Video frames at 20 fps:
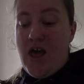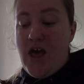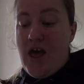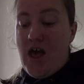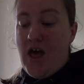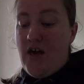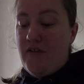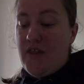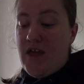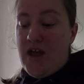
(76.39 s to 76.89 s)

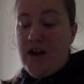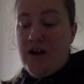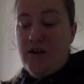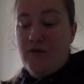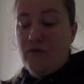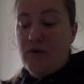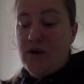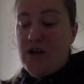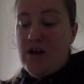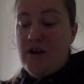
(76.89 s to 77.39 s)
And then
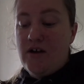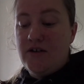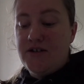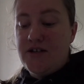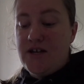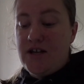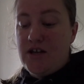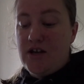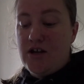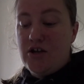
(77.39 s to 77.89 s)

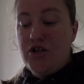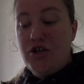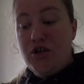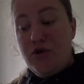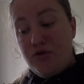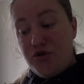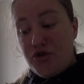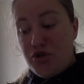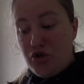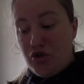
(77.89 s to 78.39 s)
regarding
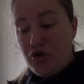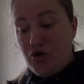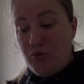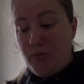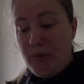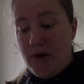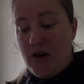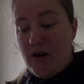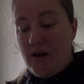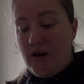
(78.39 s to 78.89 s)

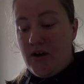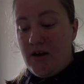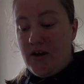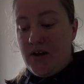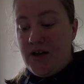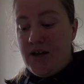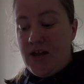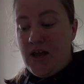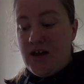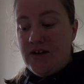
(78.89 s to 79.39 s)
YouTube,
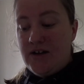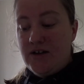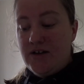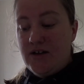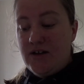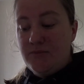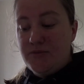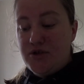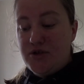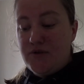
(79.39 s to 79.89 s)
I ended
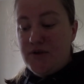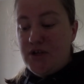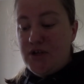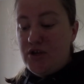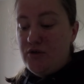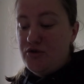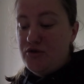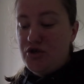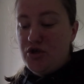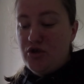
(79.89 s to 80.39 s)
up doing
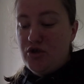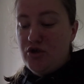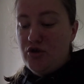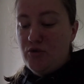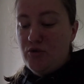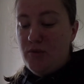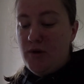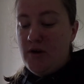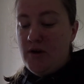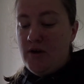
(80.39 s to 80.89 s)
YouTube